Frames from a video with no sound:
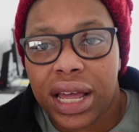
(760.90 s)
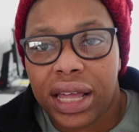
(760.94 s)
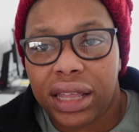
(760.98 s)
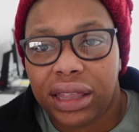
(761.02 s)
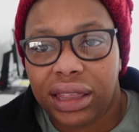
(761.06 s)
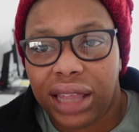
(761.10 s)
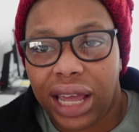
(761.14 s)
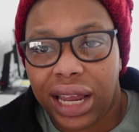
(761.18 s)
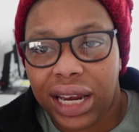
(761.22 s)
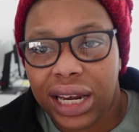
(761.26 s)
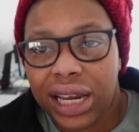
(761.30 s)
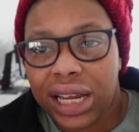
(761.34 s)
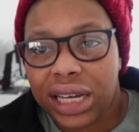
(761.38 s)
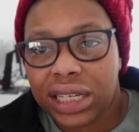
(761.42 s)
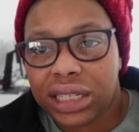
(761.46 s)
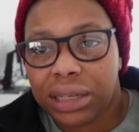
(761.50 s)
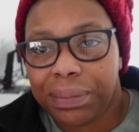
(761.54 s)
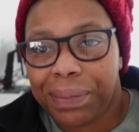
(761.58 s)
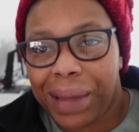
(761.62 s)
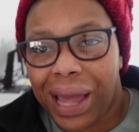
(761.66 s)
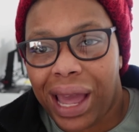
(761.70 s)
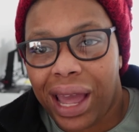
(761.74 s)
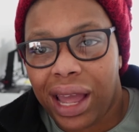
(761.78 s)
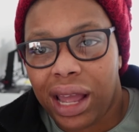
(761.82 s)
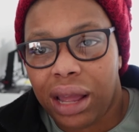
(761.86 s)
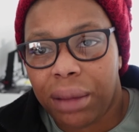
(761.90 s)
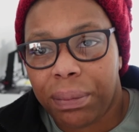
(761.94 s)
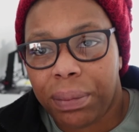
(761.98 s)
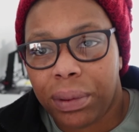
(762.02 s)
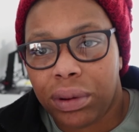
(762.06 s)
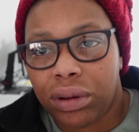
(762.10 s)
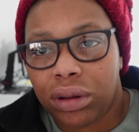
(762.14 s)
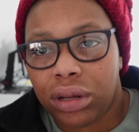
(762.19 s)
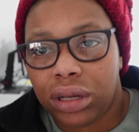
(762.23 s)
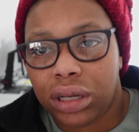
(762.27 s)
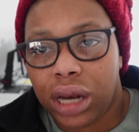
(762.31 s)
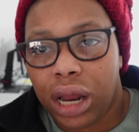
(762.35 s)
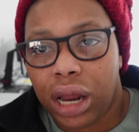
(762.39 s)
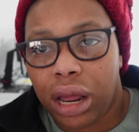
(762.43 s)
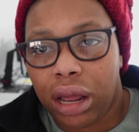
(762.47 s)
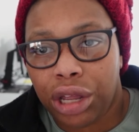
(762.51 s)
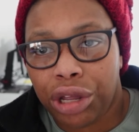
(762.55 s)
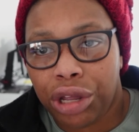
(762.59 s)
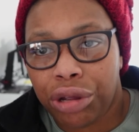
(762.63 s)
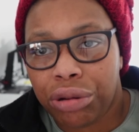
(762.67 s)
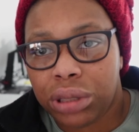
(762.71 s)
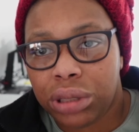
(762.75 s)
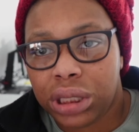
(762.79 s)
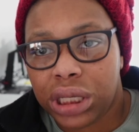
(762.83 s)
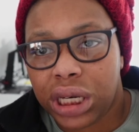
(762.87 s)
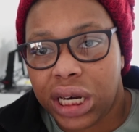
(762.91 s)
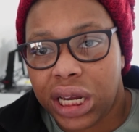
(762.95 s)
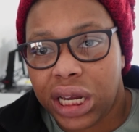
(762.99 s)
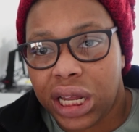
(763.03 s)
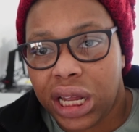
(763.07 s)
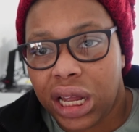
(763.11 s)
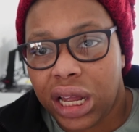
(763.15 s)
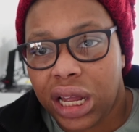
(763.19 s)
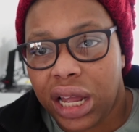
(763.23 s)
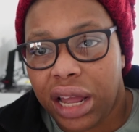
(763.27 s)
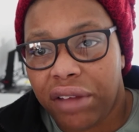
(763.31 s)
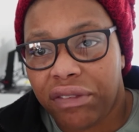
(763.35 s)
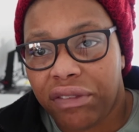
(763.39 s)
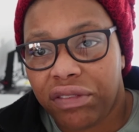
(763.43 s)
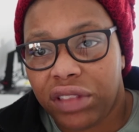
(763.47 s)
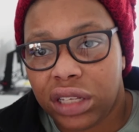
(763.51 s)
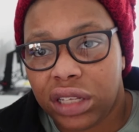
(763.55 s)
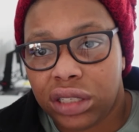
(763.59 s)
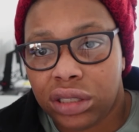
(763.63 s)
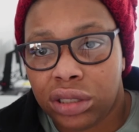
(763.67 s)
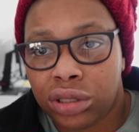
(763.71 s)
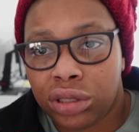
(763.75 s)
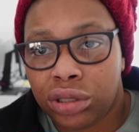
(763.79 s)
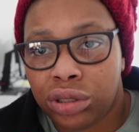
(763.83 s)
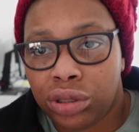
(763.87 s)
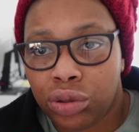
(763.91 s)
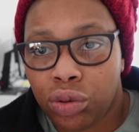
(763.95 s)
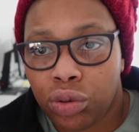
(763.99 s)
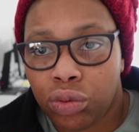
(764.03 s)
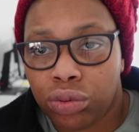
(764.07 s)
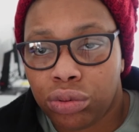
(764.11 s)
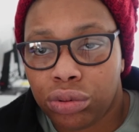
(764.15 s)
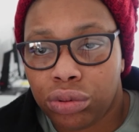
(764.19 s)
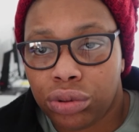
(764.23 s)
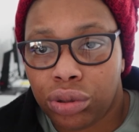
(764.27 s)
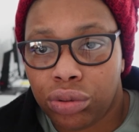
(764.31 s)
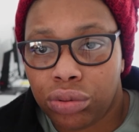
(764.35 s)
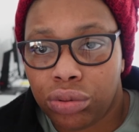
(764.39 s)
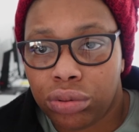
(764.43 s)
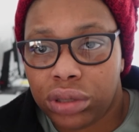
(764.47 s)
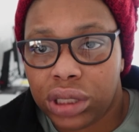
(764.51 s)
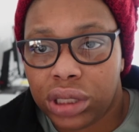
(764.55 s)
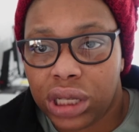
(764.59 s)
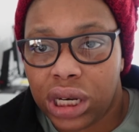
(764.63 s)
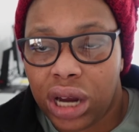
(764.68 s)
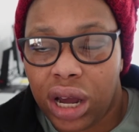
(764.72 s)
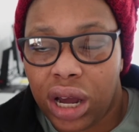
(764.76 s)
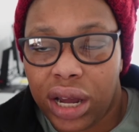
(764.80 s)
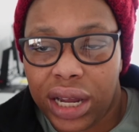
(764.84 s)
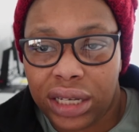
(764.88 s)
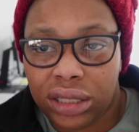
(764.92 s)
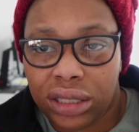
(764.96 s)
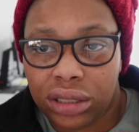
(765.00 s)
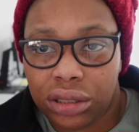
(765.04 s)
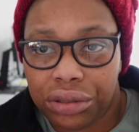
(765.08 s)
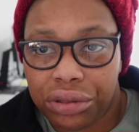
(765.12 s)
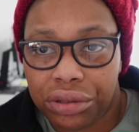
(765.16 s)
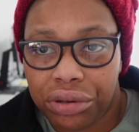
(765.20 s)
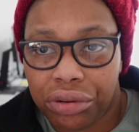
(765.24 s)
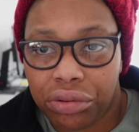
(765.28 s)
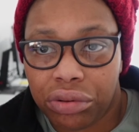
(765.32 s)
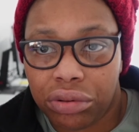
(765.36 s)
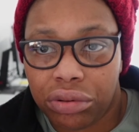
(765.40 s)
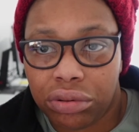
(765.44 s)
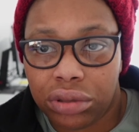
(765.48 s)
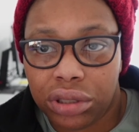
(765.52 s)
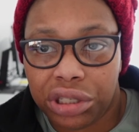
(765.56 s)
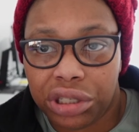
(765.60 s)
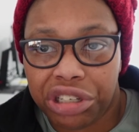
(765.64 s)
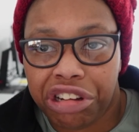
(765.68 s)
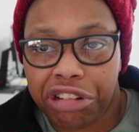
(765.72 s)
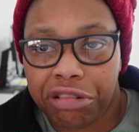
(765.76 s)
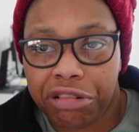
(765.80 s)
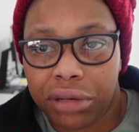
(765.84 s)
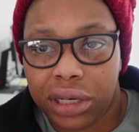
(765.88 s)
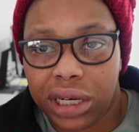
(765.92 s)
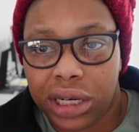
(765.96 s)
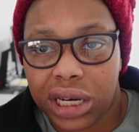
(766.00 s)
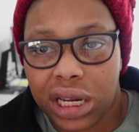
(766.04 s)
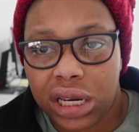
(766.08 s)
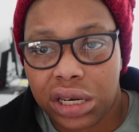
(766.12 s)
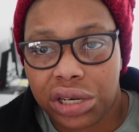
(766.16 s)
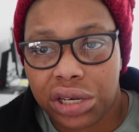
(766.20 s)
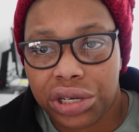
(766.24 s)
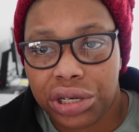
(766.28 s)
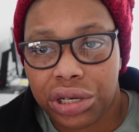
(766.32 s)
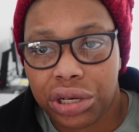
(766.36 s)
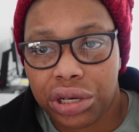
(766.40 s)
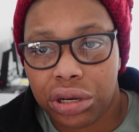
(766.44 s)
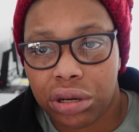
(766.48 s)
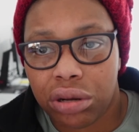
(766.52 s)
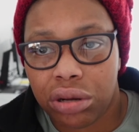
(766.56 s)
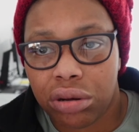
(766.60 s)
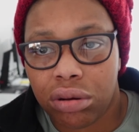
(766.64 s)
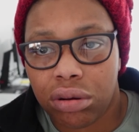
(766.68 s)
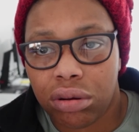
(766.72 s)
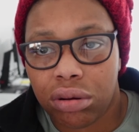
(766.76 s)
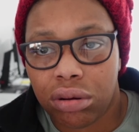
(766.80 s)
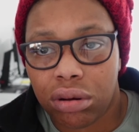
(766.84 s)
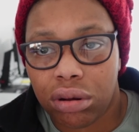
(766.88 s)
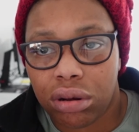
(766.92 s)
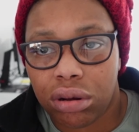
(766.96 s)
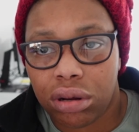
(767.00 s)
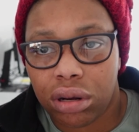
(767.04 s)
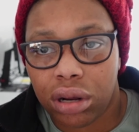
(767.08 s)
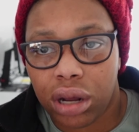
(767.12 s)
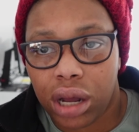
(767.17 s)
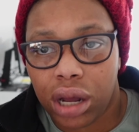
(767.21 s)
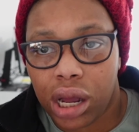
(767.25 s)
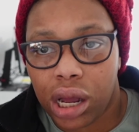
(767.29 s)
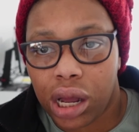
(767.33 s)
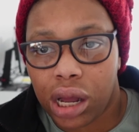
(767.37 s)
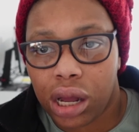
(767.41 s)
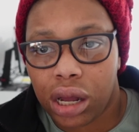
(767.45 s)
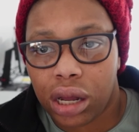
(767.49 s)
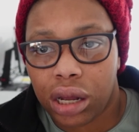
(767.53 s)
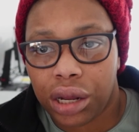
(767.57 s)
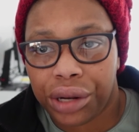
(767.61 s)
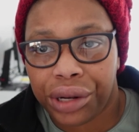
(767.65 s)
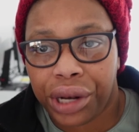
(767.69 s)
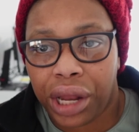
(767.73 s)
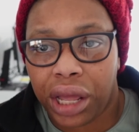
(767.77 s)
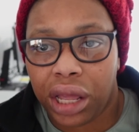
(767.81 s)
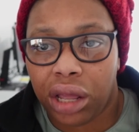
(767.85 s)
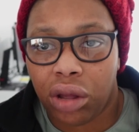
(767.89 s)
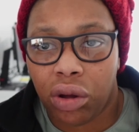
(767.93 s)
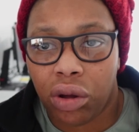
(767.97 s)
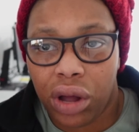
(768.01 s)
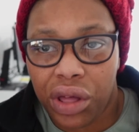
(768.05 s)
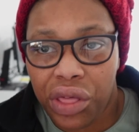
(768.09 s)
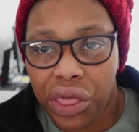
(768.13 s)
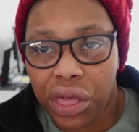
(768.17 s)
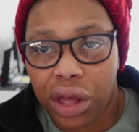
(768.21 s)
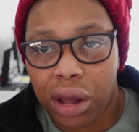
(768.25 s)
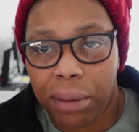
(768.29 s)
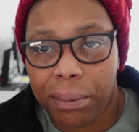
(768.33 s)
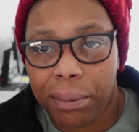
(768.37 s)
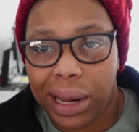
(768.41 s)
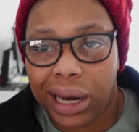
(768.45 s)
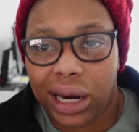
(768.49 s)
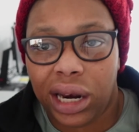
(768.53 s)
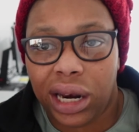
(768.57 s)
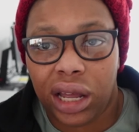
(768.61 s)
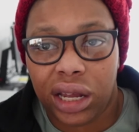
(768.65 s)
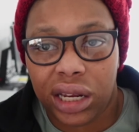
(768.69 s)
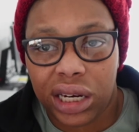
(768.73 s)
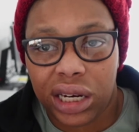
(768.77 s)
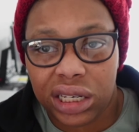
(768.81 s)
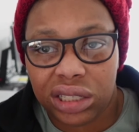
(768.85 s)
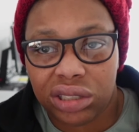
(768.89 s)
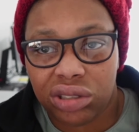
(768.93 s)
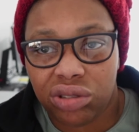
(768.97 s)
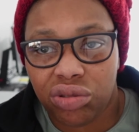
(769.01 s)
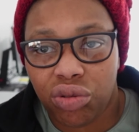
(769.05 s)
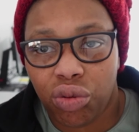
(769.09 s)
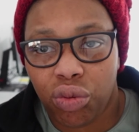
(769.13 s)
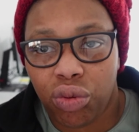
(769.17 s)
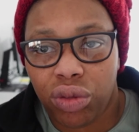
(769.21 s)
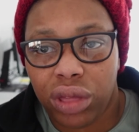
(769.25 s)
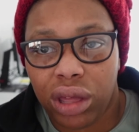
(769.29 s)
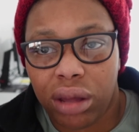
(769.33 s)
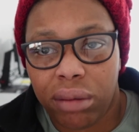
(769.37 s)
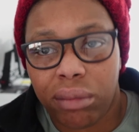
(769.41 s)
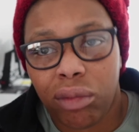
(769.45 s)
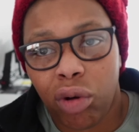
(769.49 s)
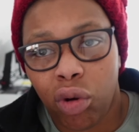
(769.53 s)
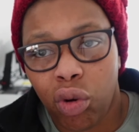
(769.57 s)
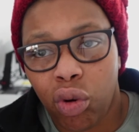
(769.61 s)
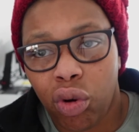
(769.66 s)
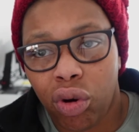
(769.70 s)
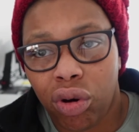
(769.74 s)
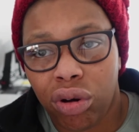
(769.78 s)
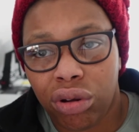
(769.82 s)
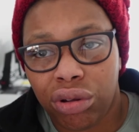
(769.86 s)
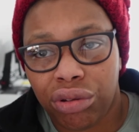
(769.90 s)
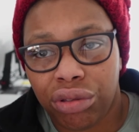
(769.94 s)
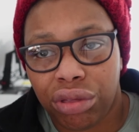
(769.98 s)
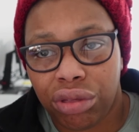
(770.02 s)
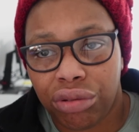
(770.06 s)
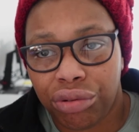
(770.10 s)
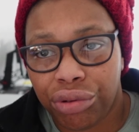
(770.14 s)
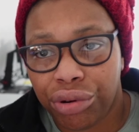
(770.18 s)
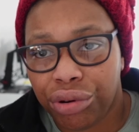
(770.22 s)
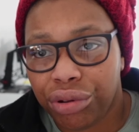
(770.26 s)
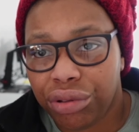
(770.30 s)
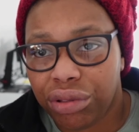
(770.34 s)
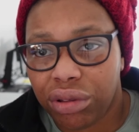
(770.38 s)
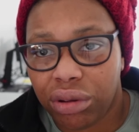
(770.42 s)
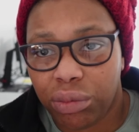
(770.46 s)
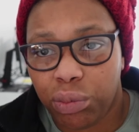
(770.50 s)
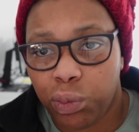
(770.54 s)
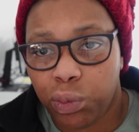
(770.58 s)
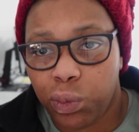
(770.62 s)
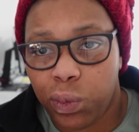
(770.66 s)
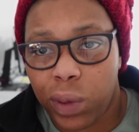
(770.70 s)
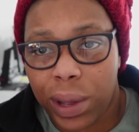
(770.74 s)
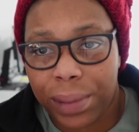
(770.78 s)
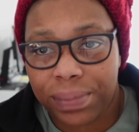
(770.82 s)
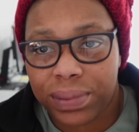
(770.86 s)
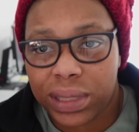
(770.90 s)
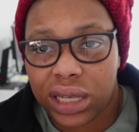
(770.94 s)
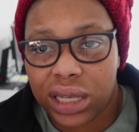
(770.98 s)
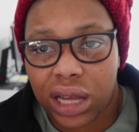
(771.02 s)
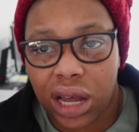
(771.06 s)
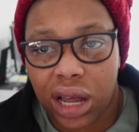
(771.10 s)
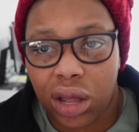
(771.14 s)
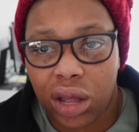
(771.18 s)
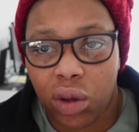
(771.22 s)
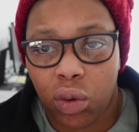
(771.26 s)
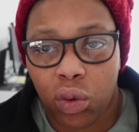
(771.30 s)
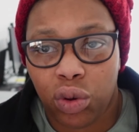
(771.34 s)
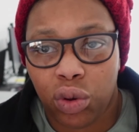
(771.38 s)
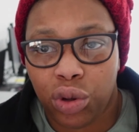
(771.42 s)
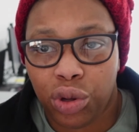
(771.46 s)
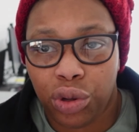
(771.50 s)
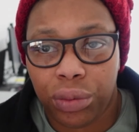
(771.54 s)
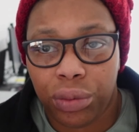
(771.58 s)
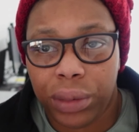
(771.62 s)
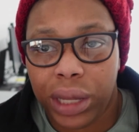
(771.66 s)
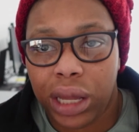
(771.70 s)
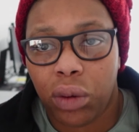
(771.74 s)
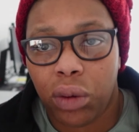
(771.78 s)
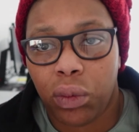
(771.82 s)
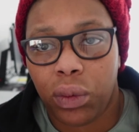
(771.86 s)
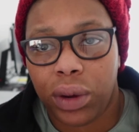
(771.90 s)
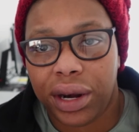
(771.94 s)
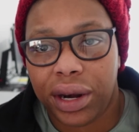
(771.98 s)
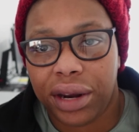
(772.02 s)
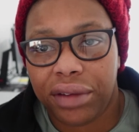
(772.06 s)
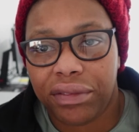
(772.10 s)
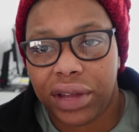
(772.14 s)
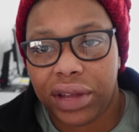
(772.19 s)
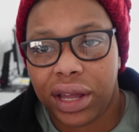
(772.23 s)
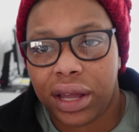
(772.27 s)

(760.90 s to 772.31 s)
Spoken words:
they need to be able. Usually, if the tools are not installed, we need to like, go on the command line, install them, or through the website or GUI or whatever.